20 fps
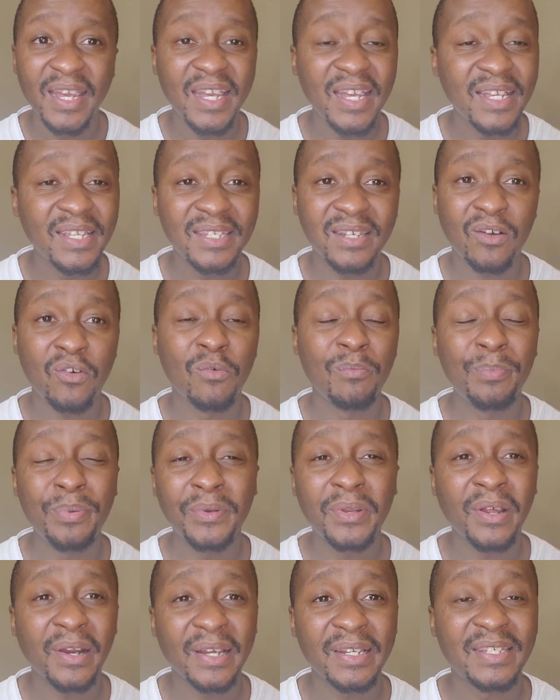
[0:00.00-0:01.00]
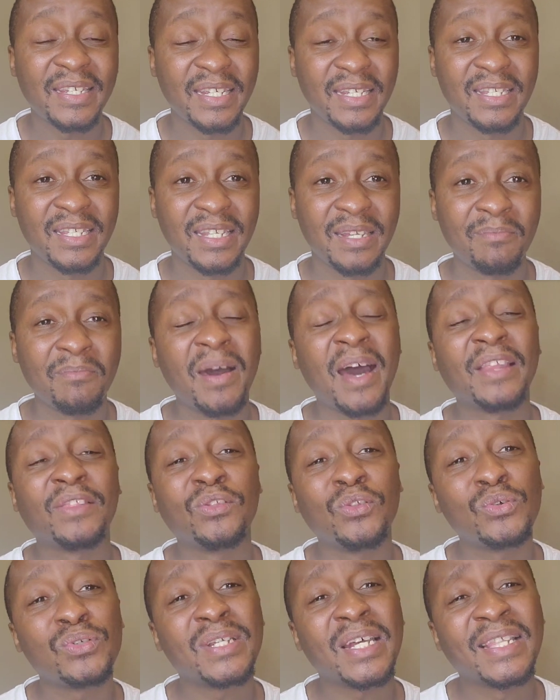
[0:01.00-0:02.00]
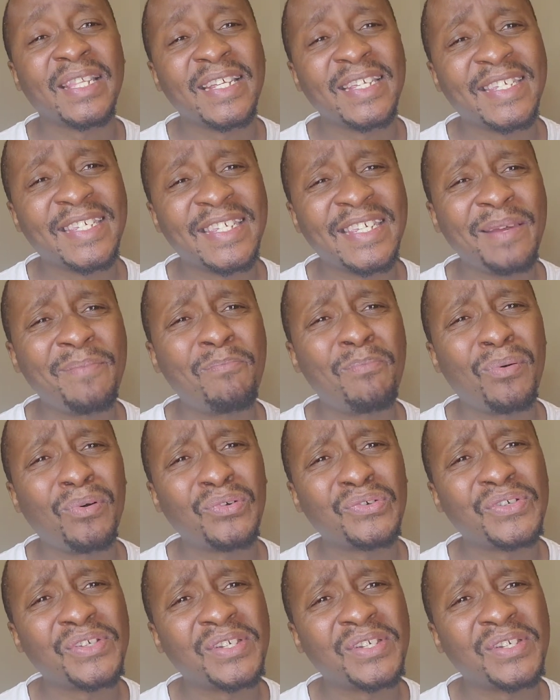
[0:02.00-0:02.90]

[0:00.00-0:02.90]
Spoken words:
it's a computerized system, and those are the simple